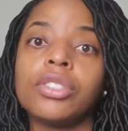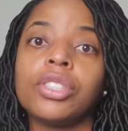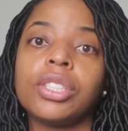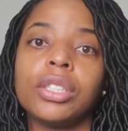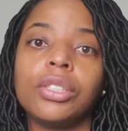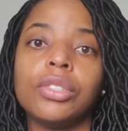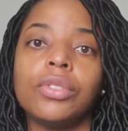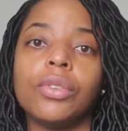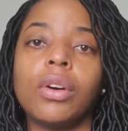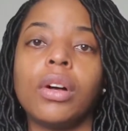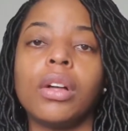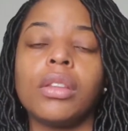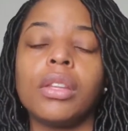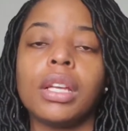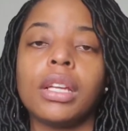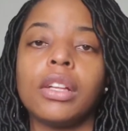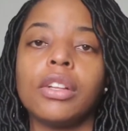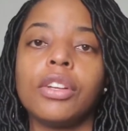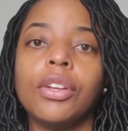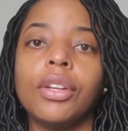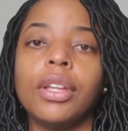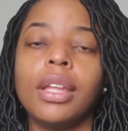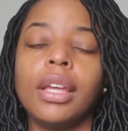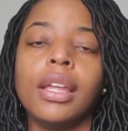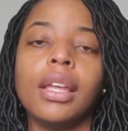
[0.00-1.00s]
she had to do all the
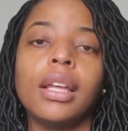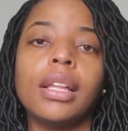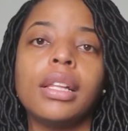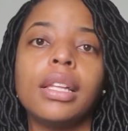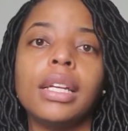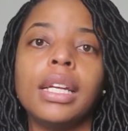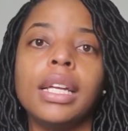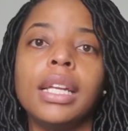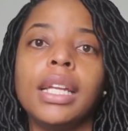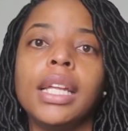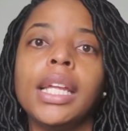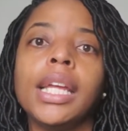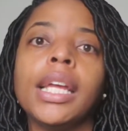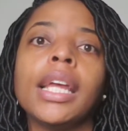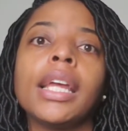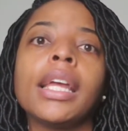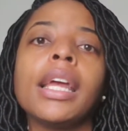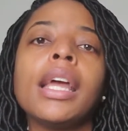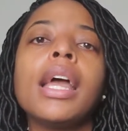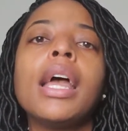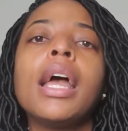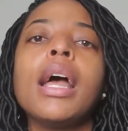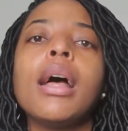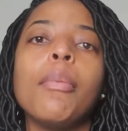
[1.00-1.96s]
cooking and cleaning.